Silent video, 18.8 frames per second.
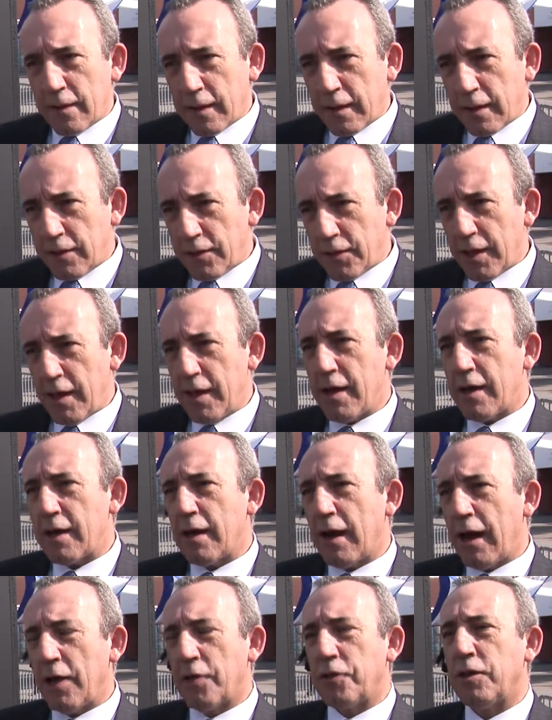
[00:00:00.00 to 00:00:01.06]
In
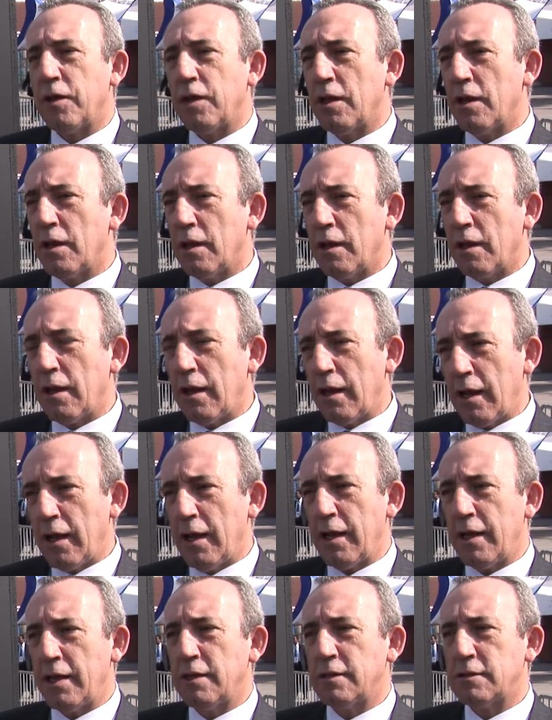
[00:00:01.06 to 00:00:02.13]
there, I think,
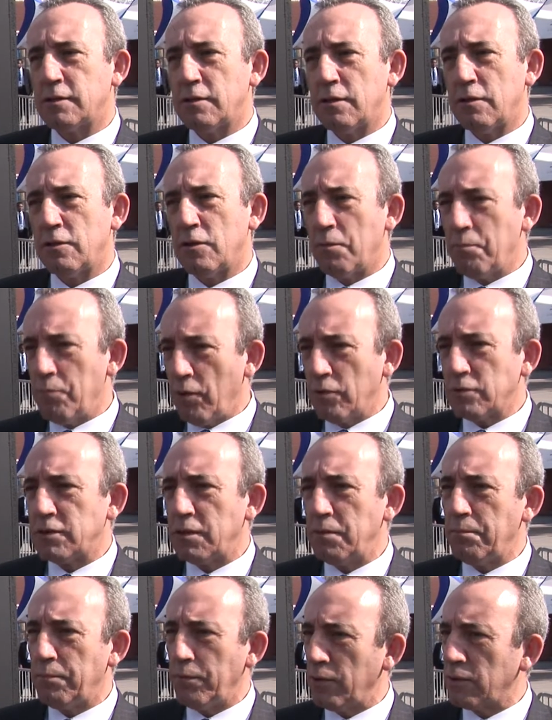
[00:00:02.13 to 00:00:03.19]
lays the most
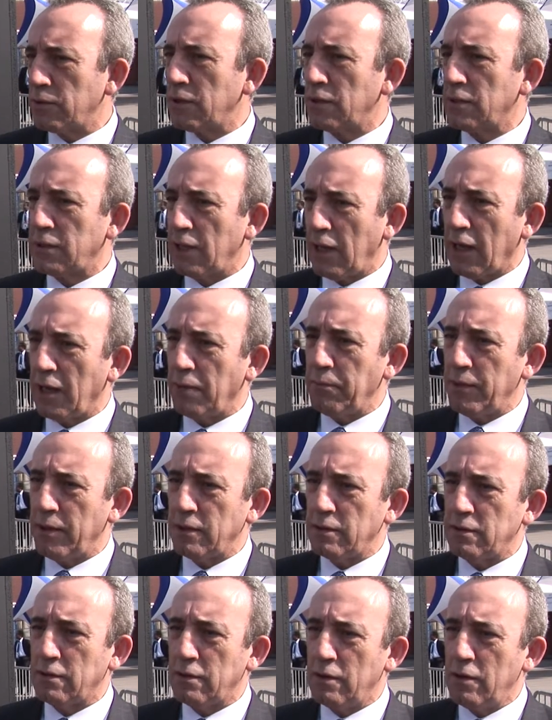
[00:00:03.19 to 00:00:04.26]
important
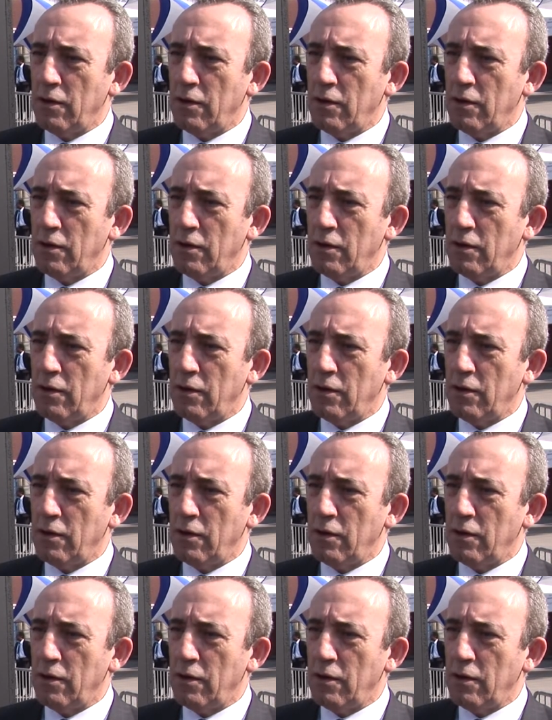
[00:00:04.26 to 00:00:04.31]
element